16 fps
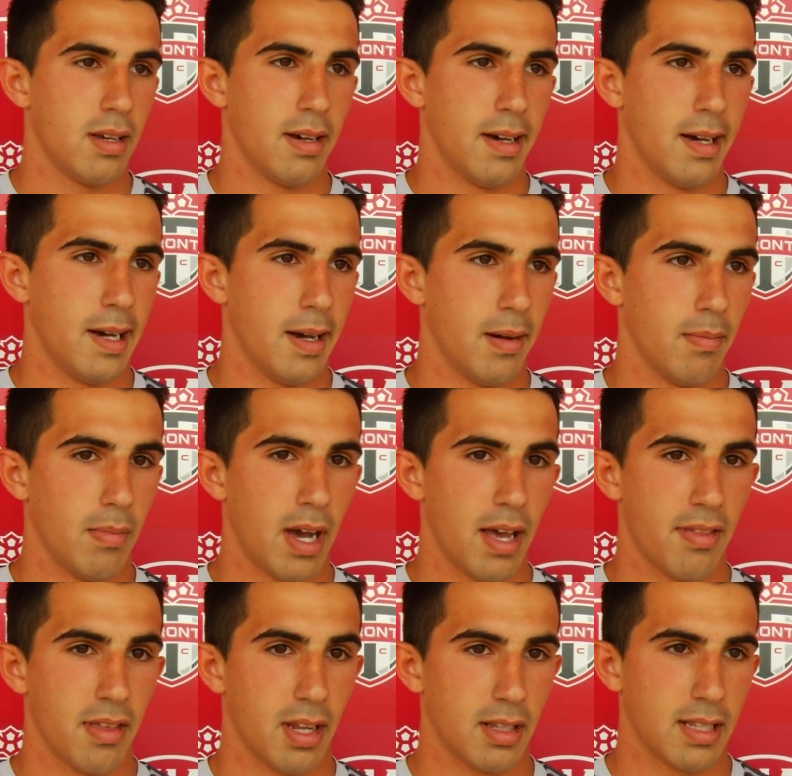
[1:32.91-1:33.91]
I
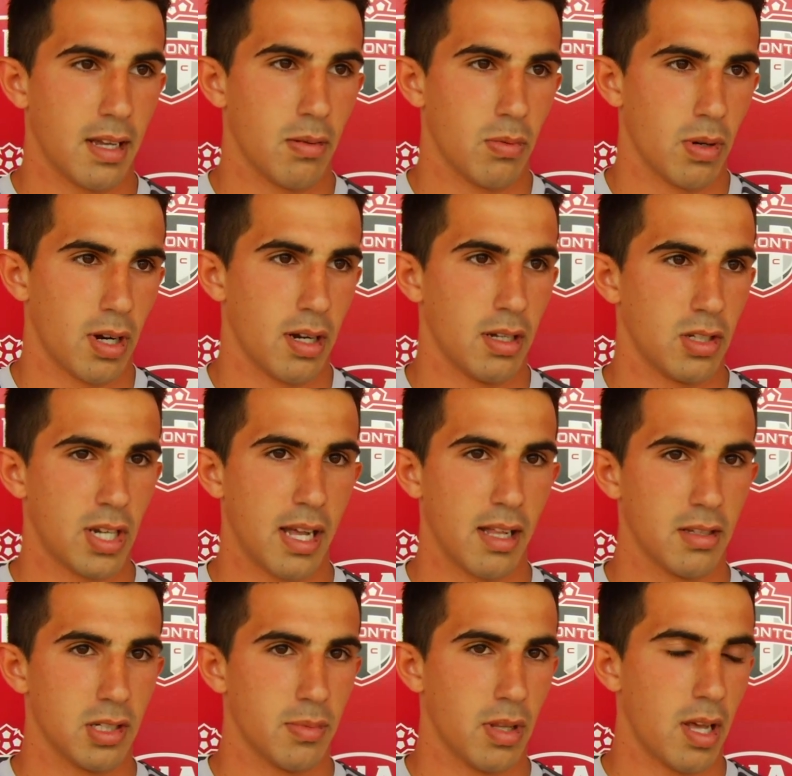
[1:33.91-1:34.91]
think that we're going to
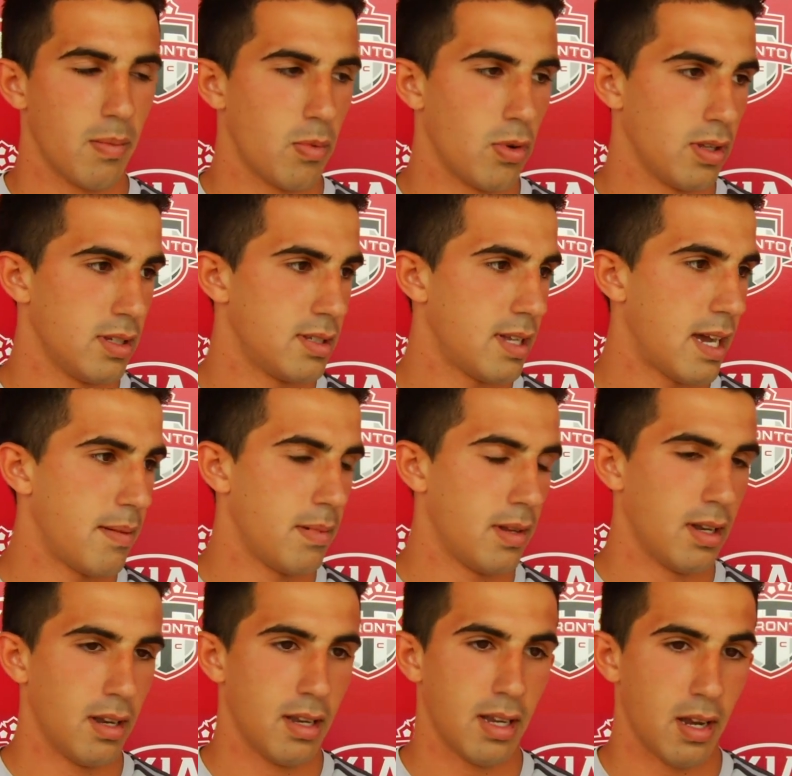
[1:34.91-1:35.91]
challenge them a lot more this time,
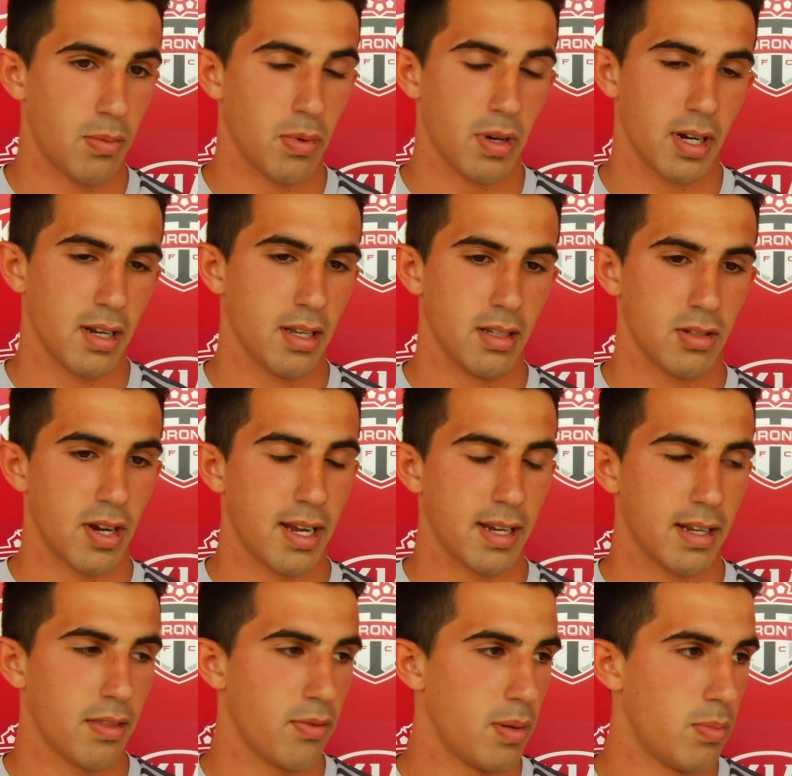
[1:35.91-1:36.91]
and we're going to try and
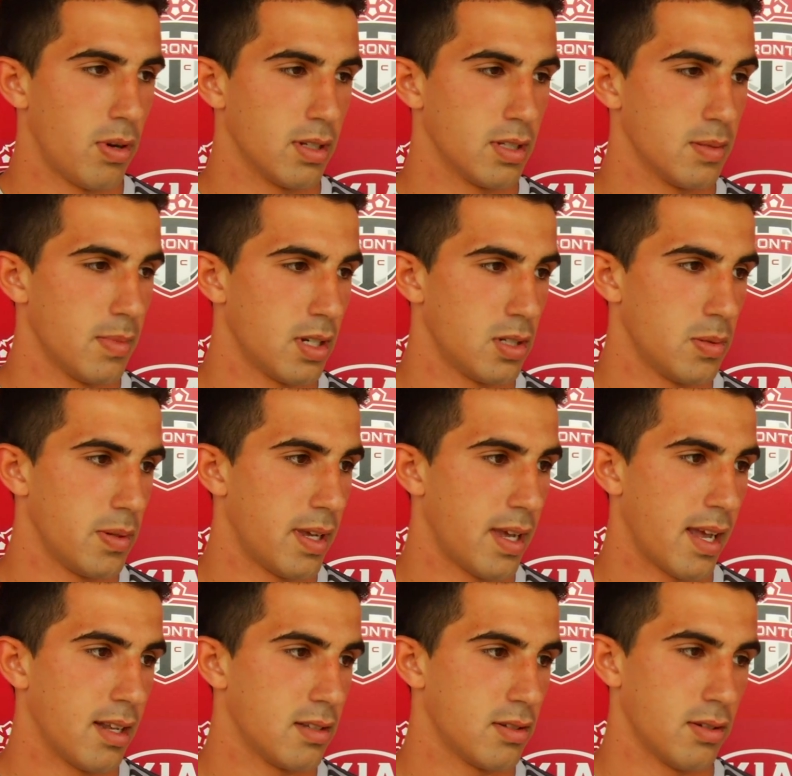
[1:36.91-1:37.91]
get 3 points as much as we
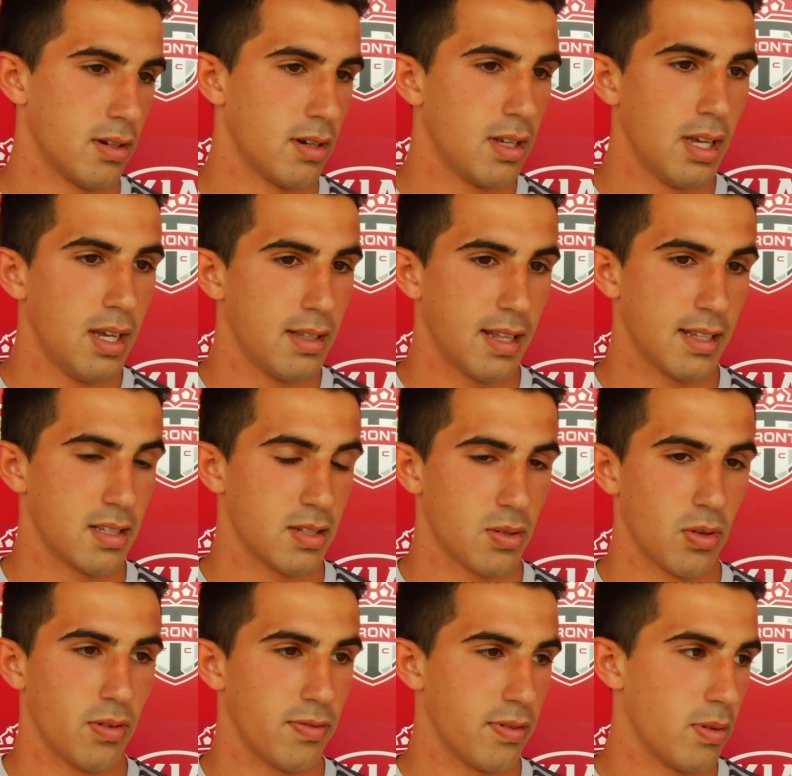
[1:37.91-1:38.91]
can. So that's the
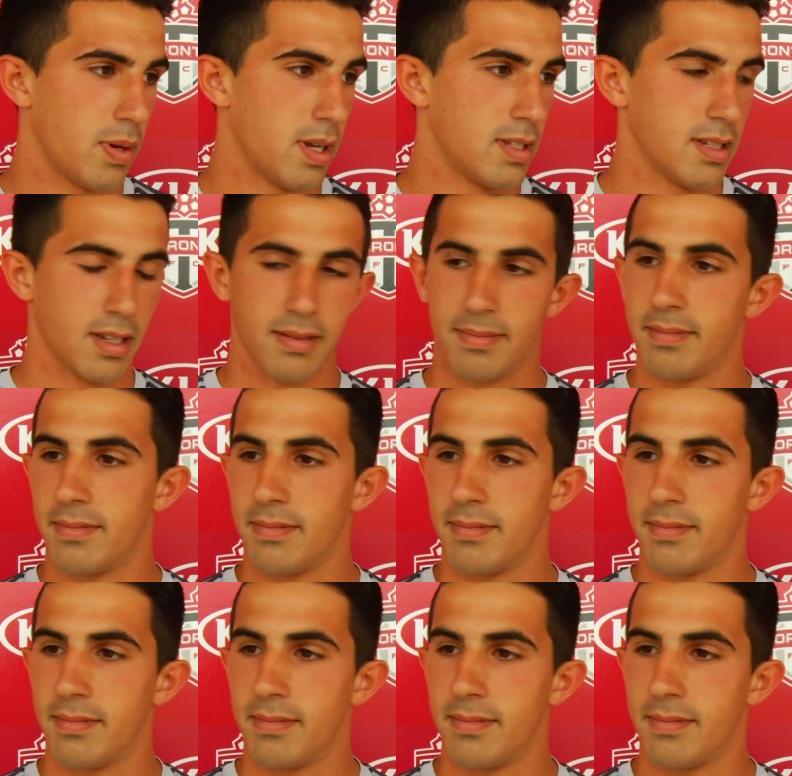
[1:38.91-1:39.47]
goal for Wednesday.